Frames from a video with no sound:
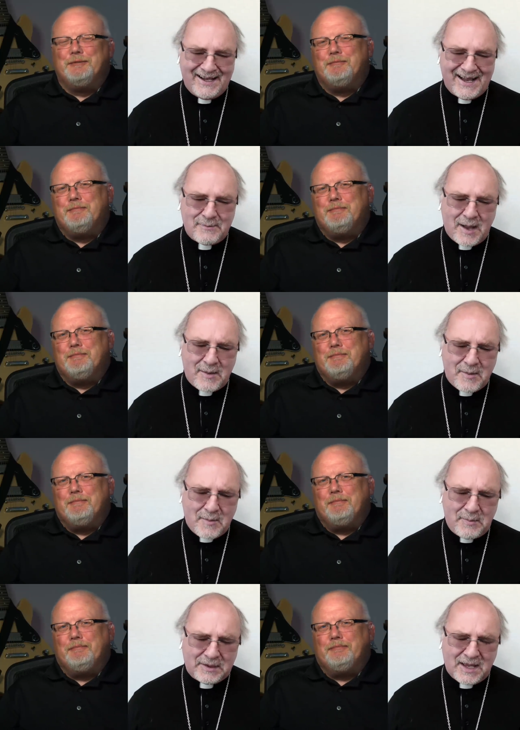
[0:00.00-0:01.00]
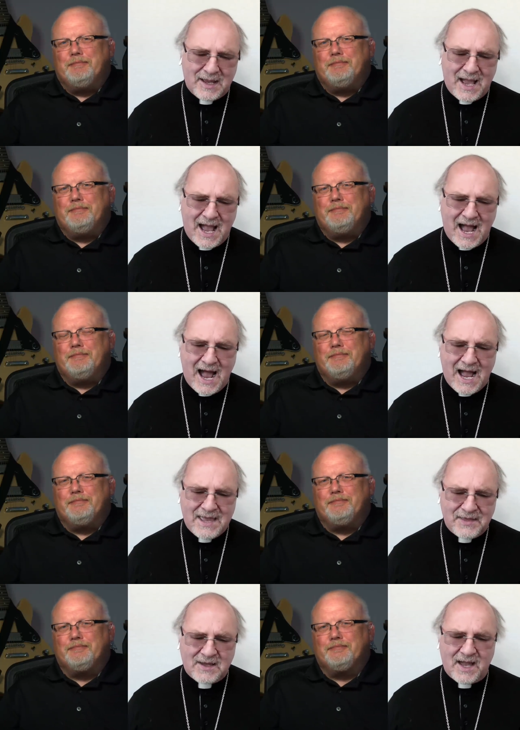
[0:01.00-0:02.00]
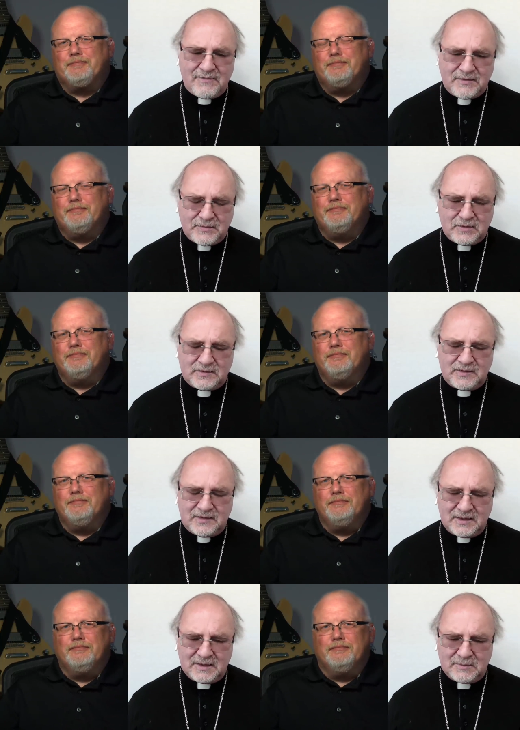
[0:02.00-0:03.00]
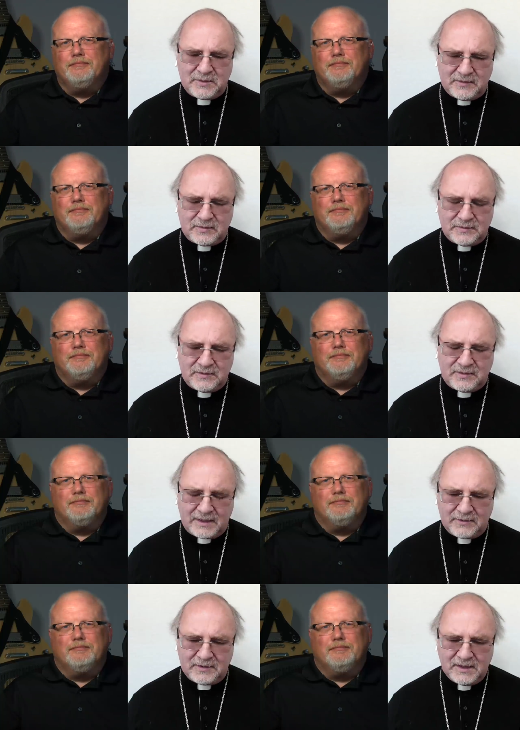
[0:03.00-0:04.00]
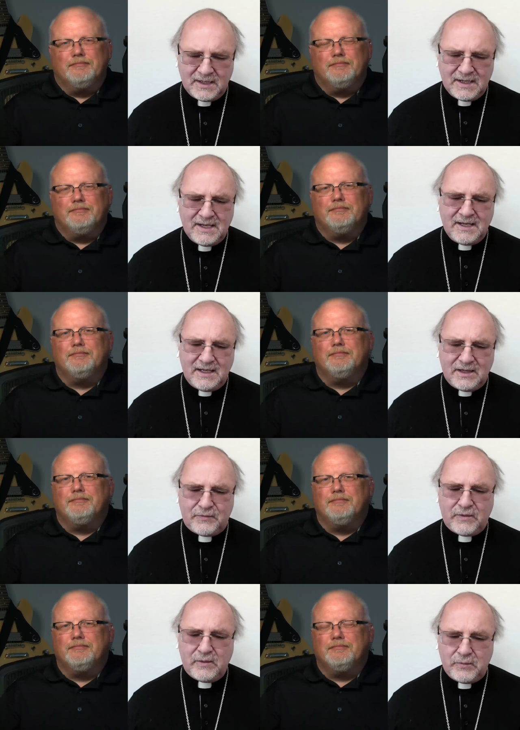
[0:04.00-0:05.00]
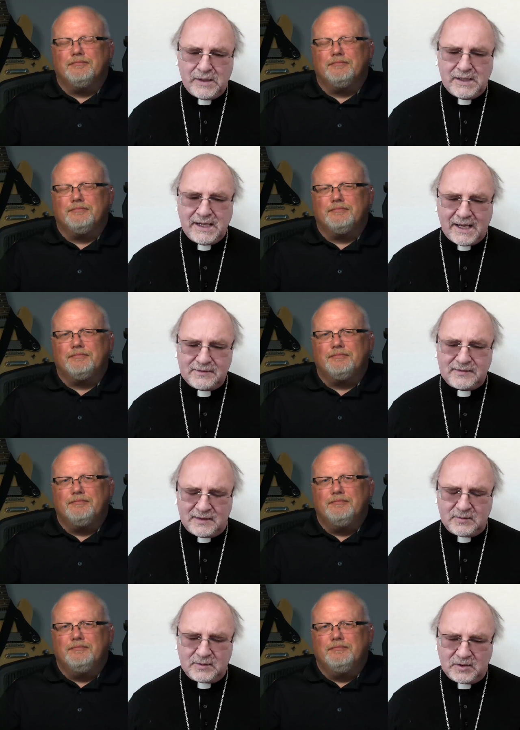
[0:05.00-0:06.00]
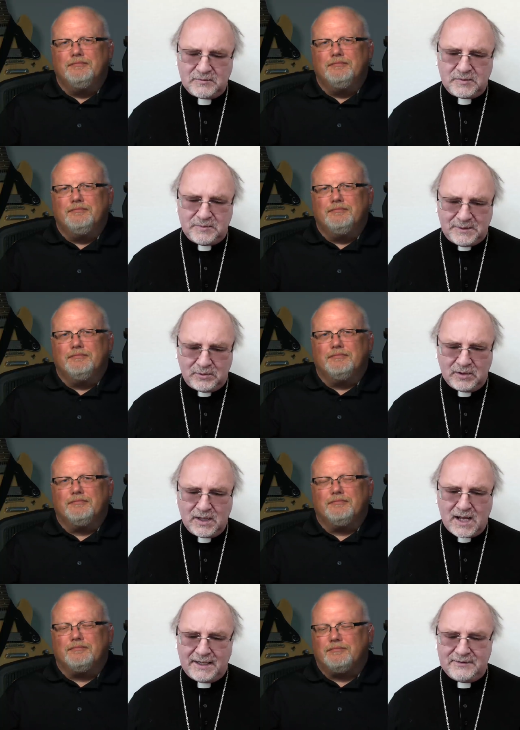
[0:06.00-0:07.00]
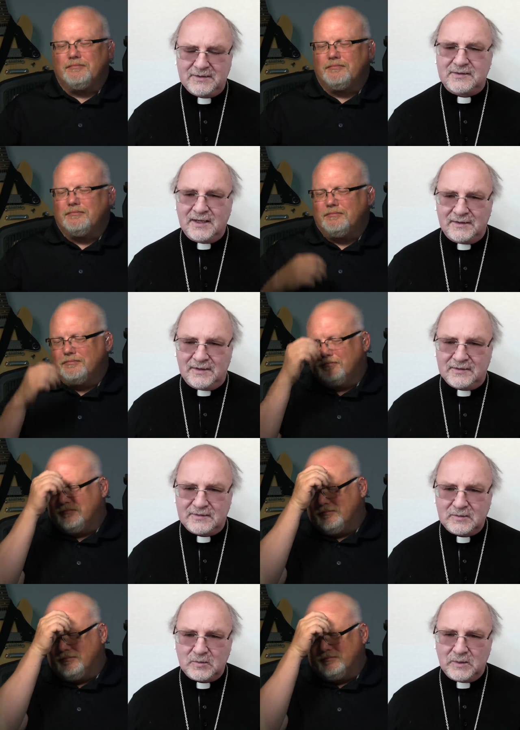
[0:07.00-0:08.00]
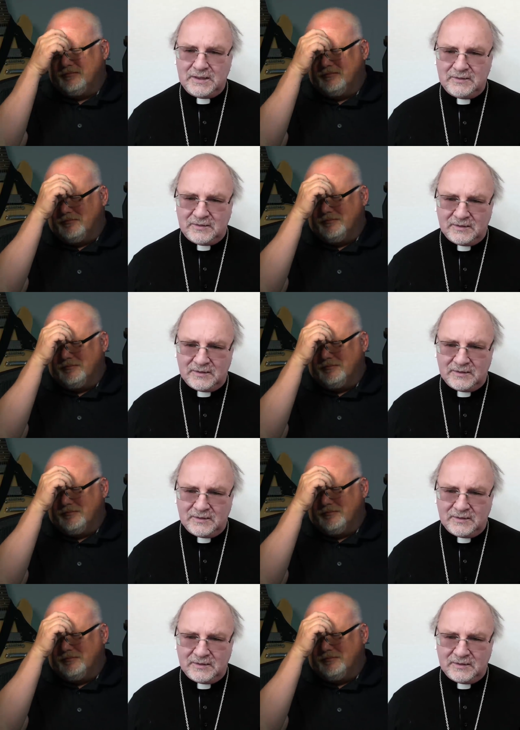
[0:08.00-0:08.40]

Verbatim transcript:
Speaker 1: Uh, but I think I have difficulties here with the issue of integrity. Mm. If he really has said to a group of people, "I didn't say this," when he